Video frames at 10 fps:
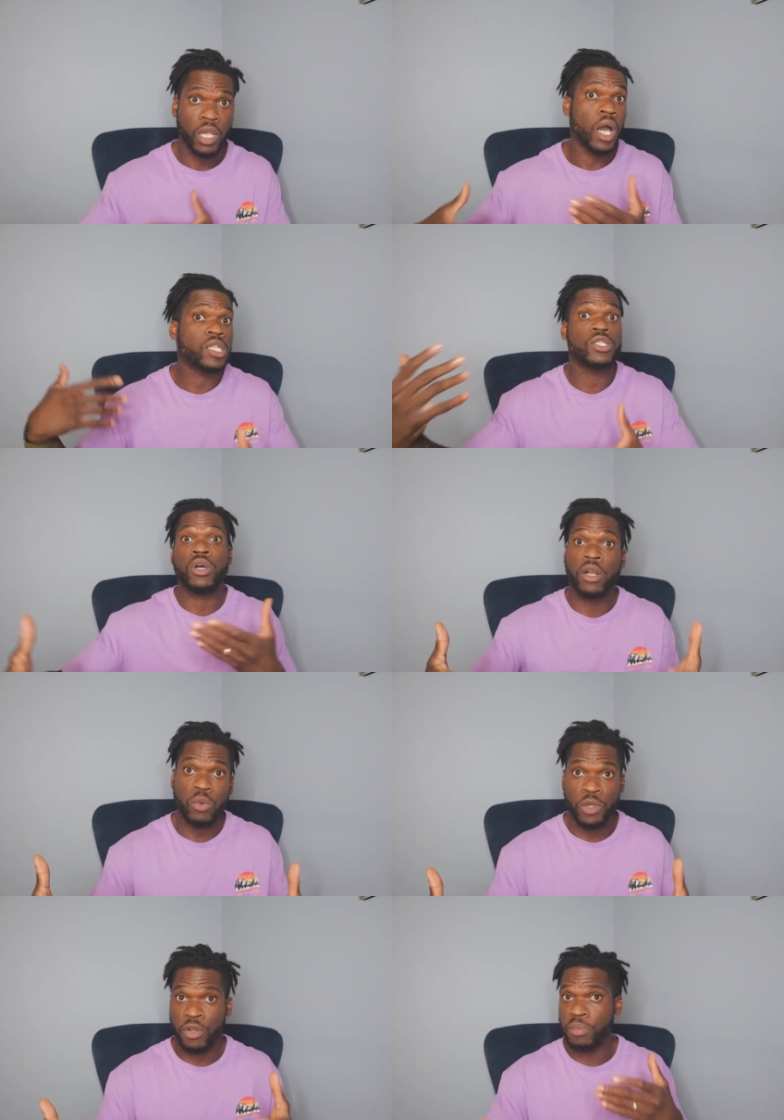lock
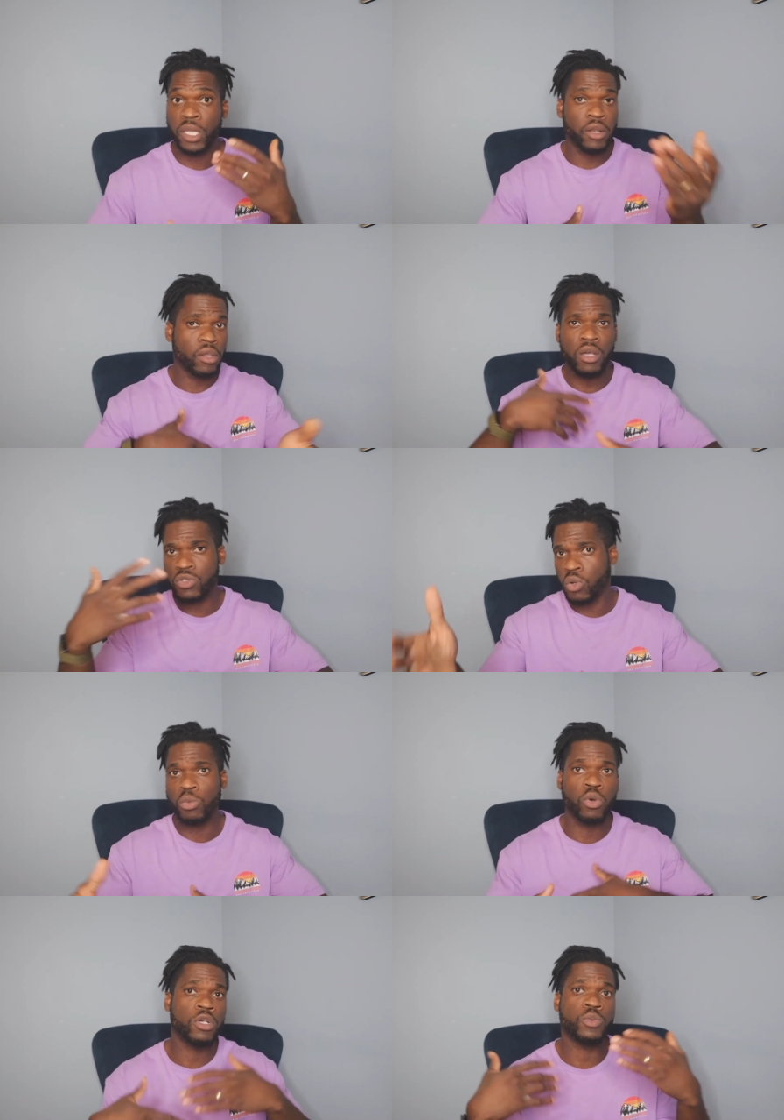start, whether it be interlocks,
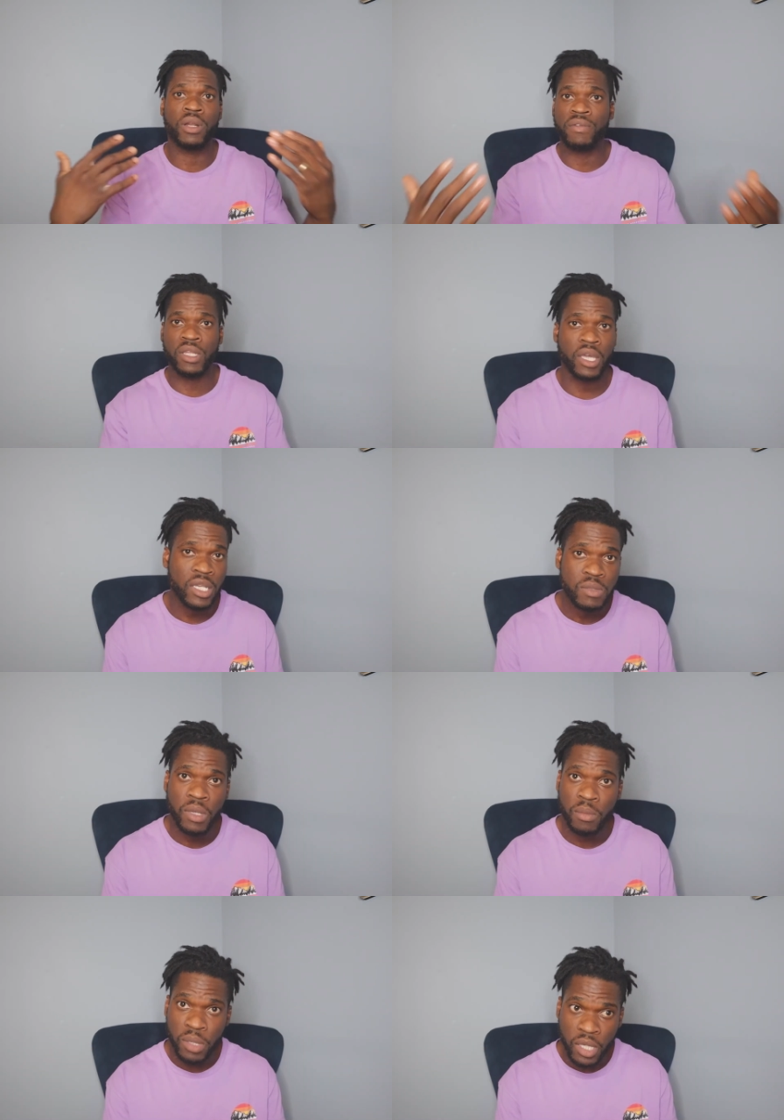comb coils, whatever the
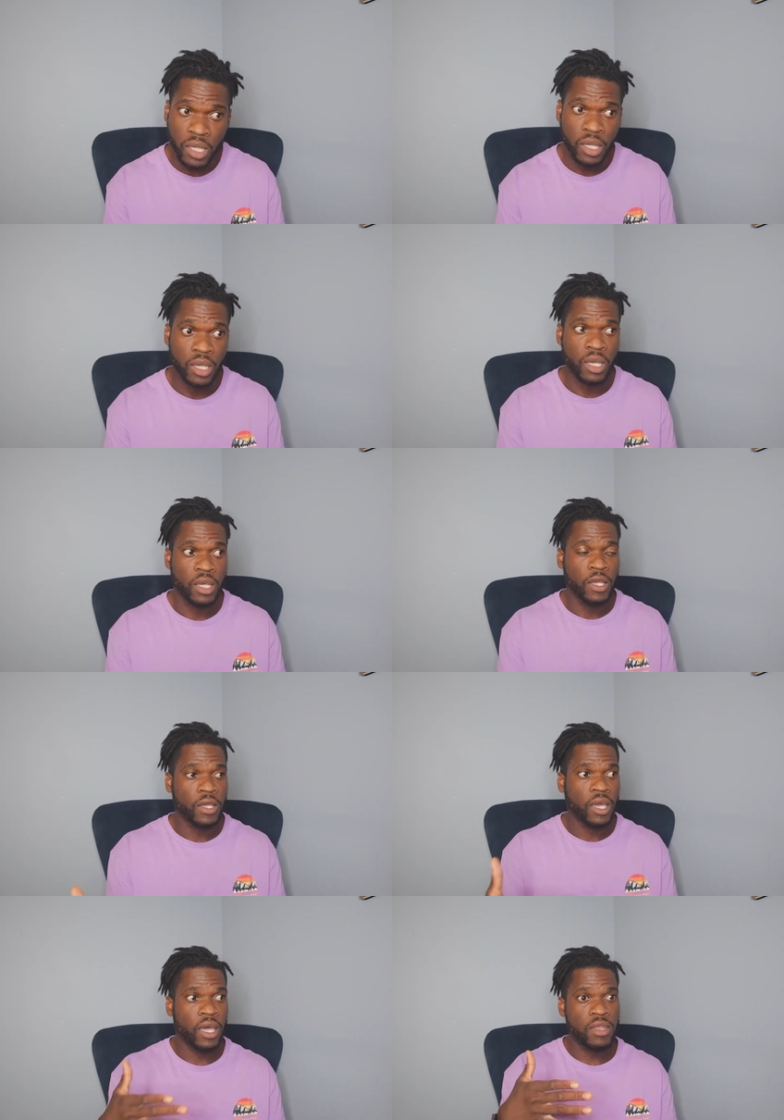case may be.
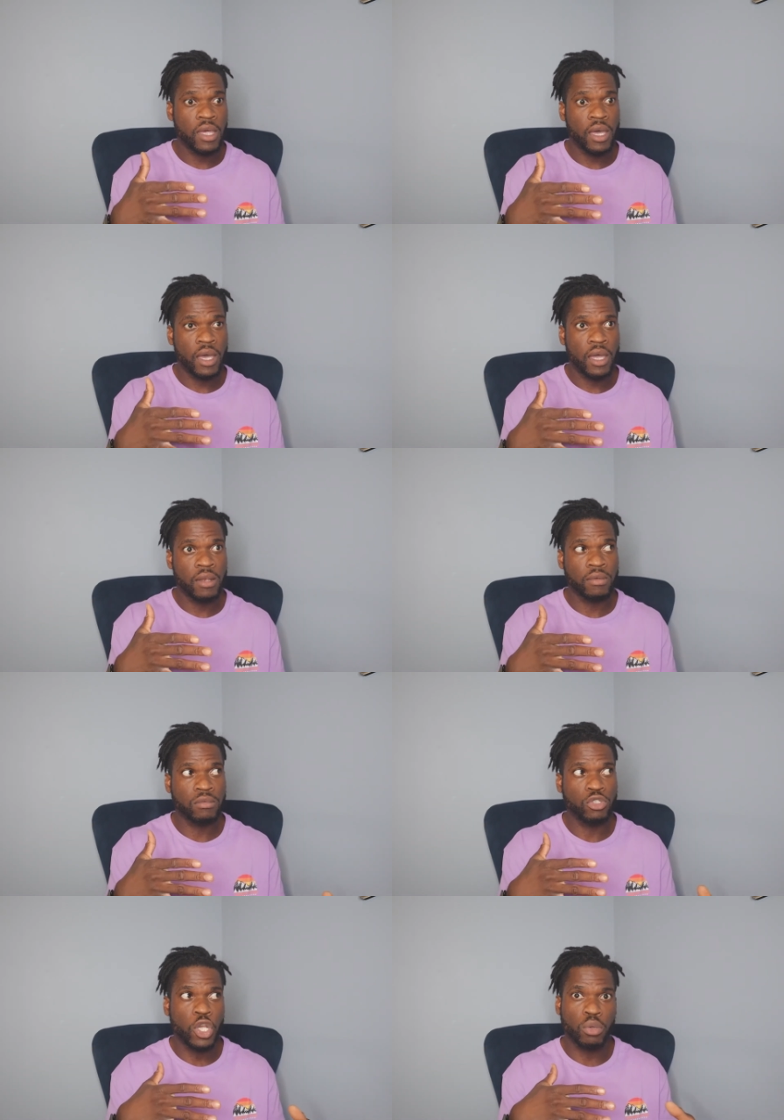And
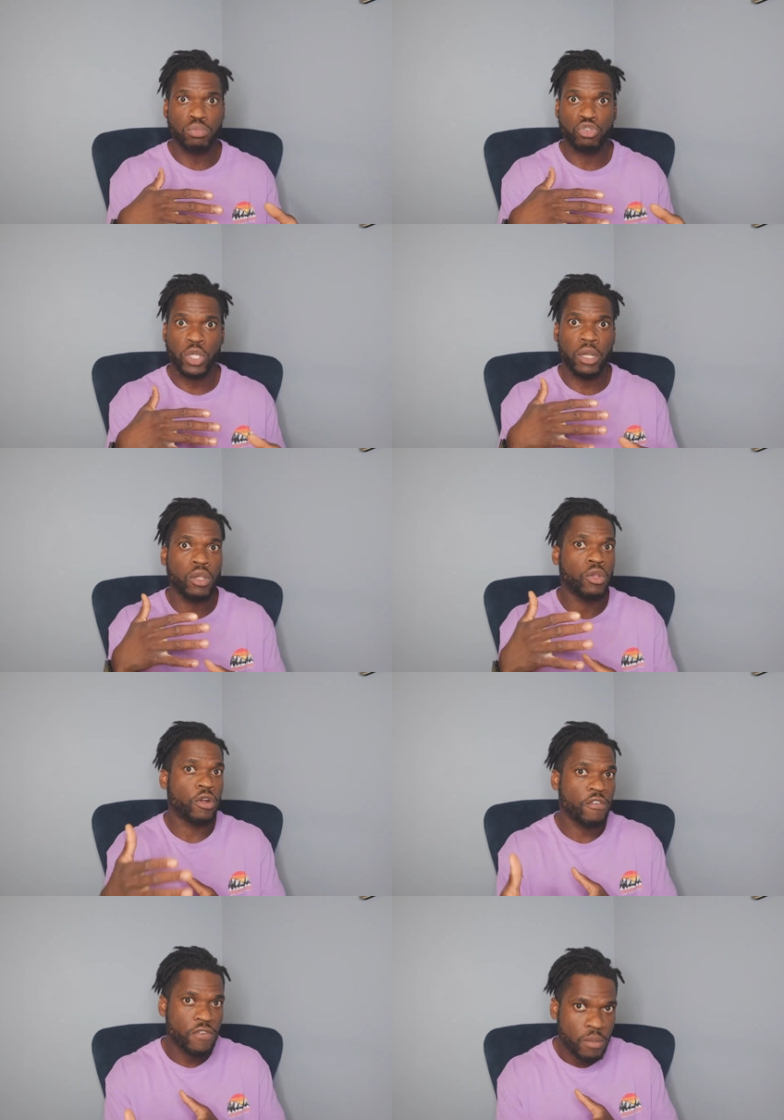then, you know, try to
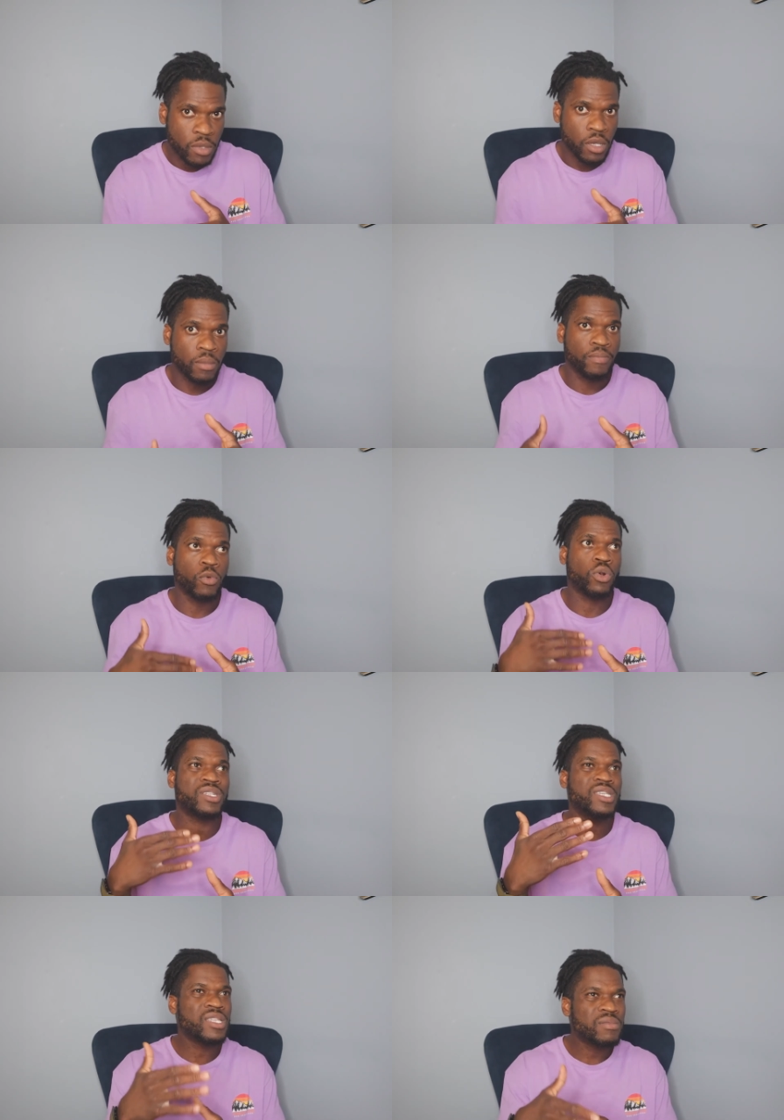learn from them
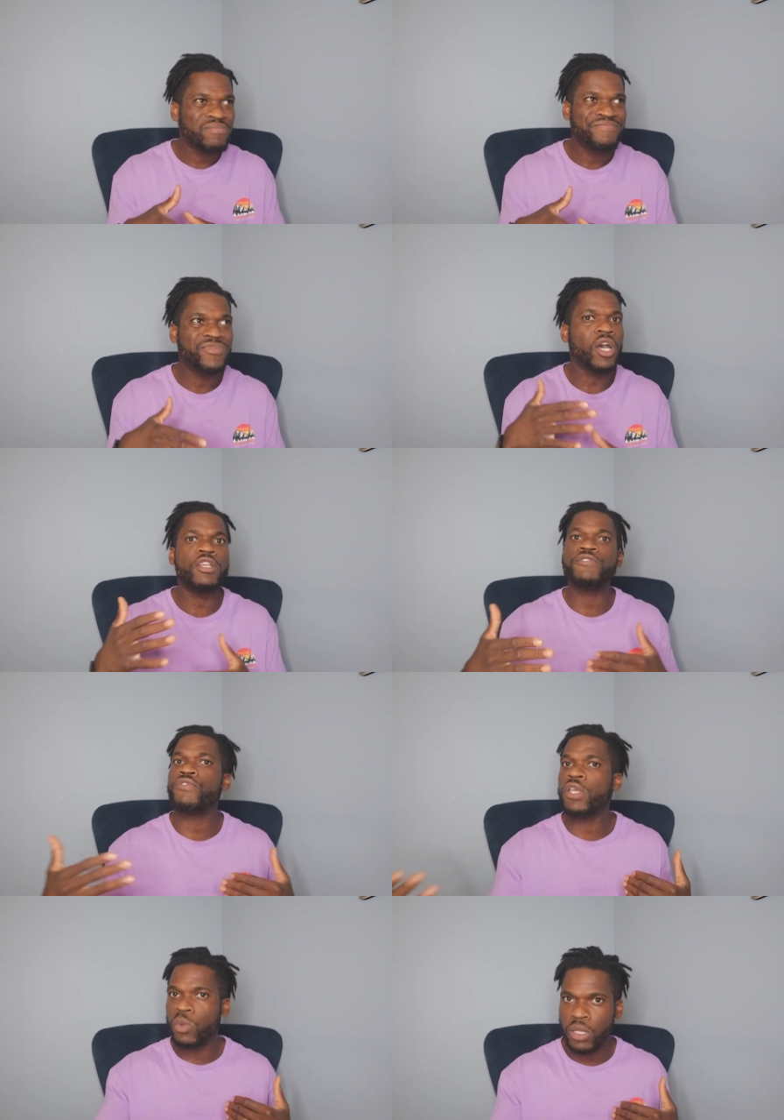or see them not as
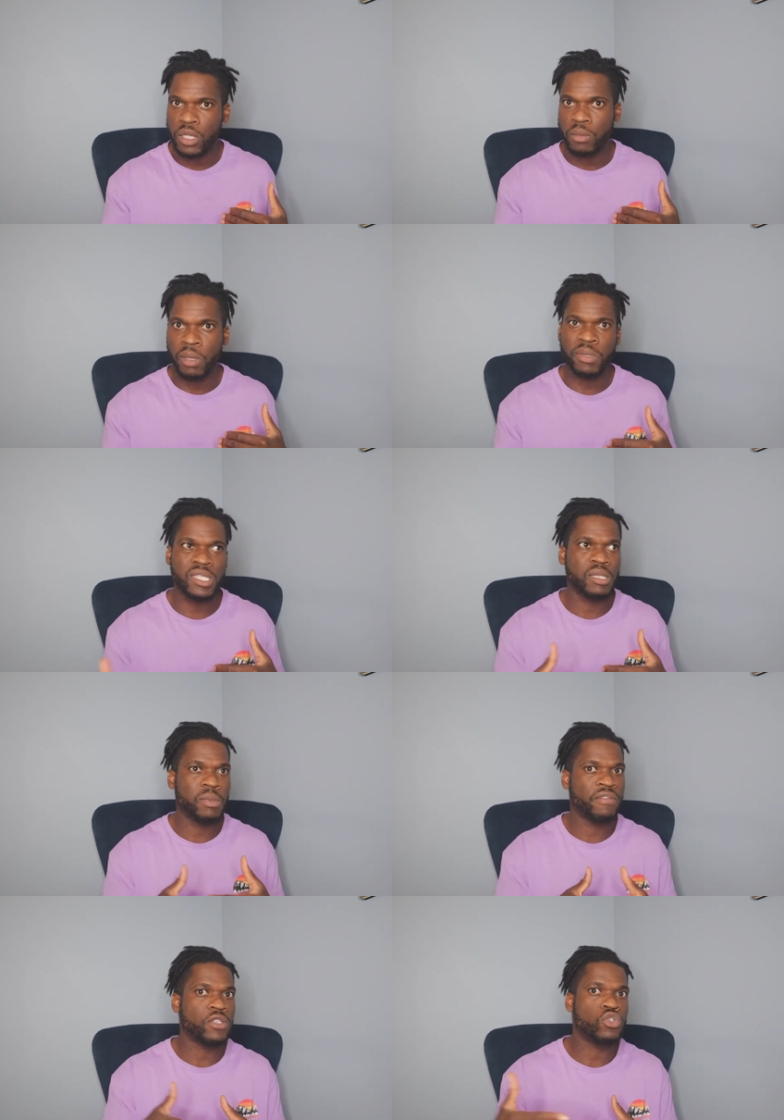frequently. Maybe see
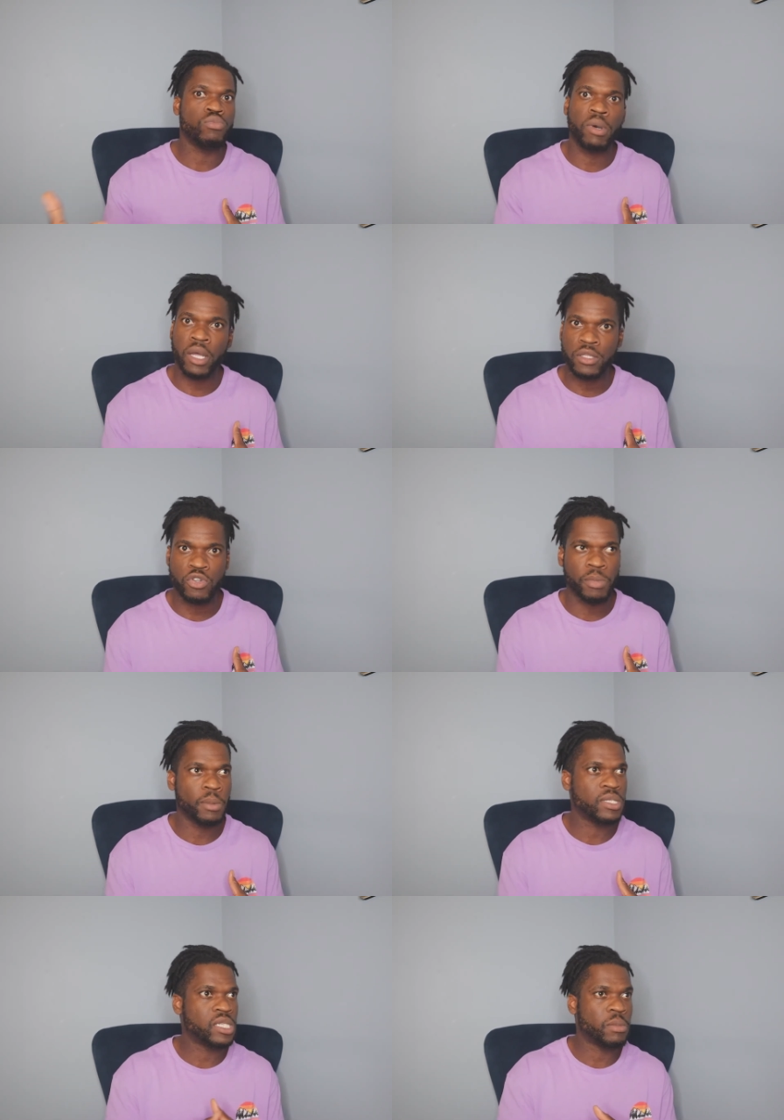them every two months or
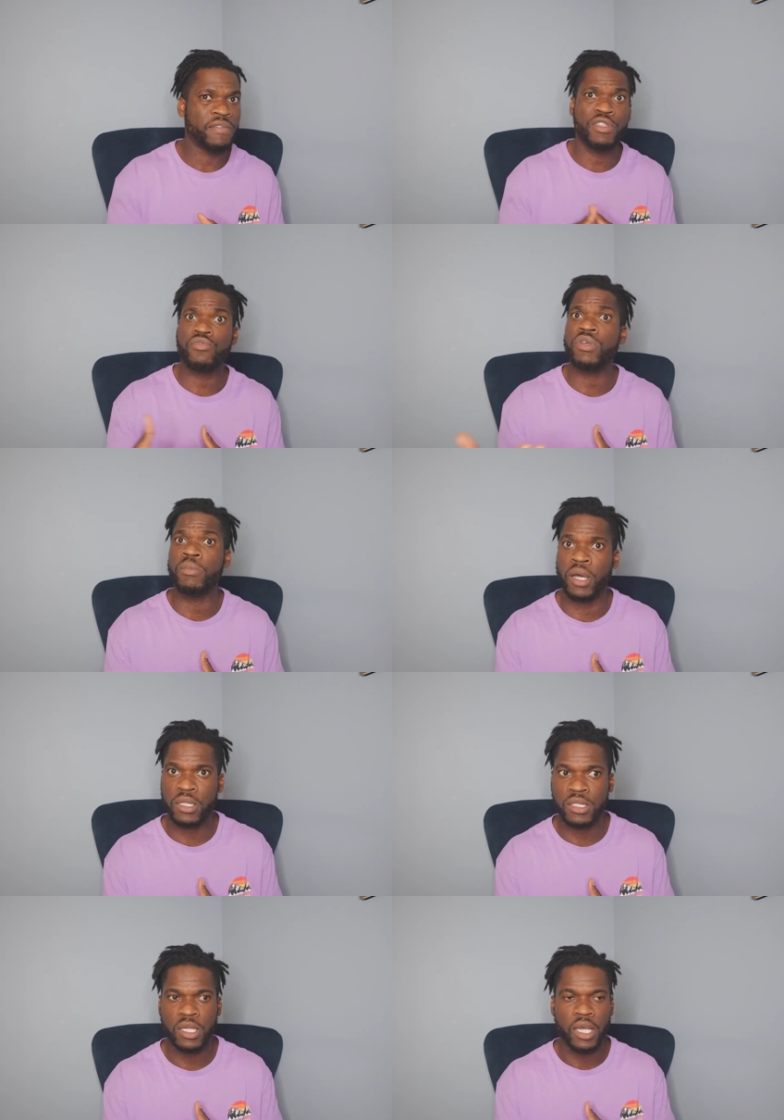maybe see them every three
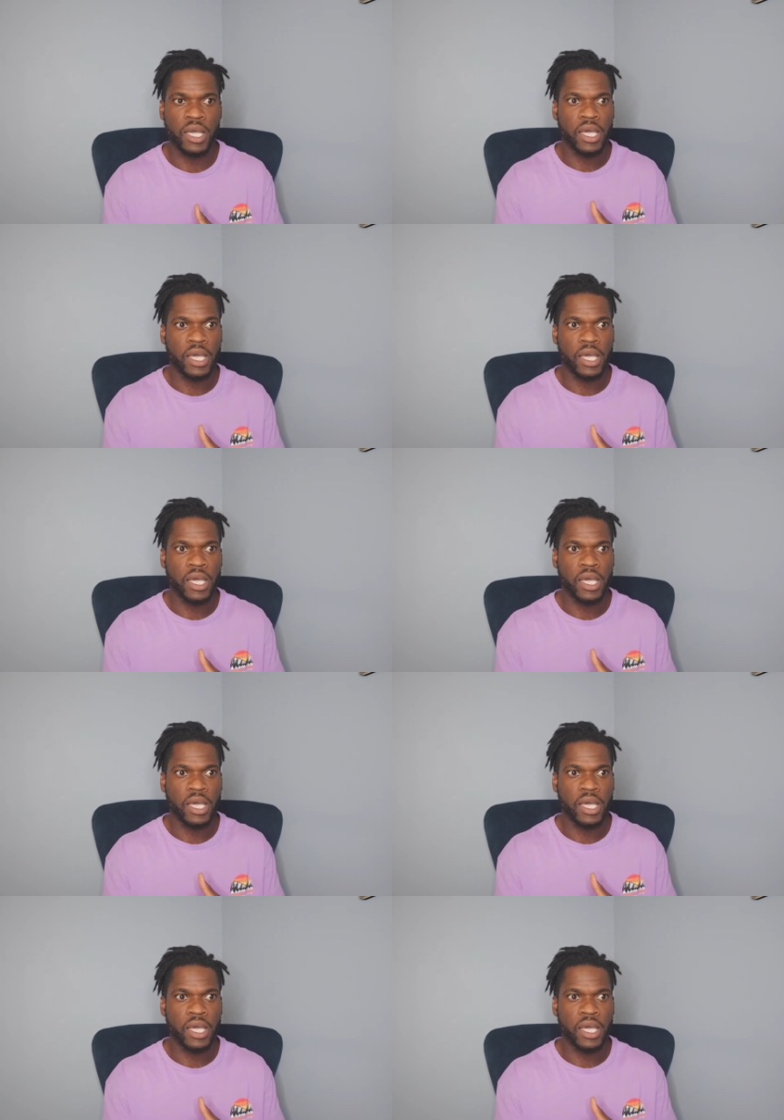months